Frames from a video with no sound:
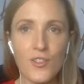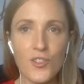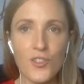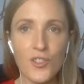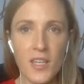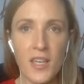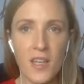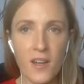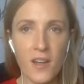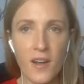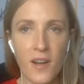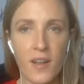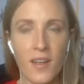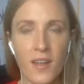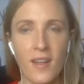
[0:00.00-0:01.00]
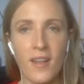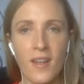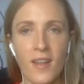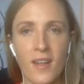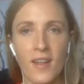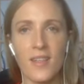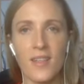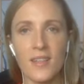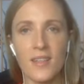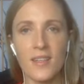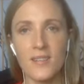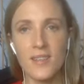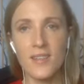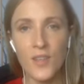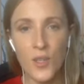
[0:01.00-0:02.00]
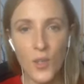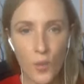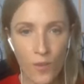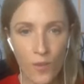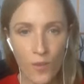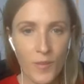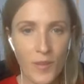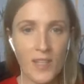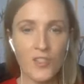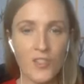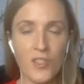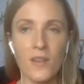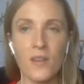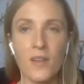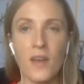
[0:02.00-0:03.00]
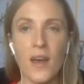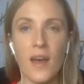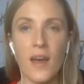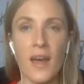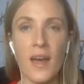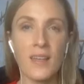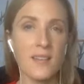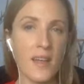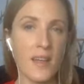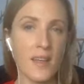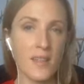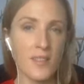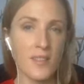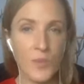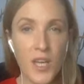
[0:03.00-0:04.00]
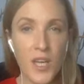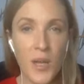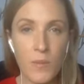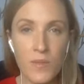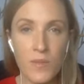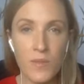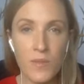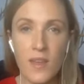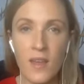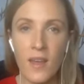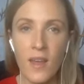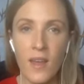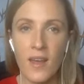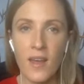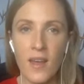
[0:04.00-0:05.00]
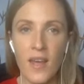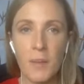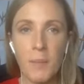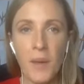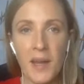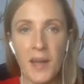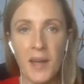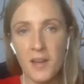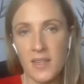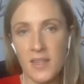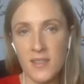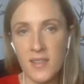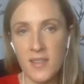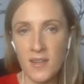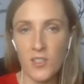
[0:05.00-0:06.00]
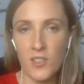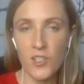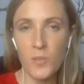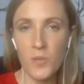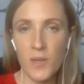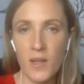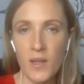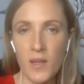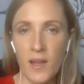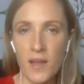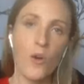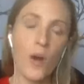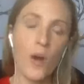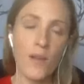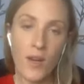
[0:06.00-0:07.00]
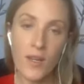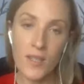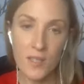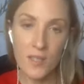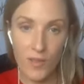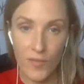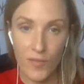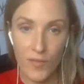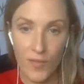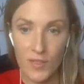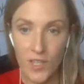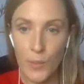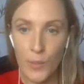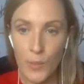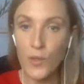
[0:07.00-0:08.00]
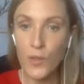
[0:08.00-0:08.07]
just hear this new information. And it's like, sometimes it might not necessarily just be like, oh, I've heard this for the first time.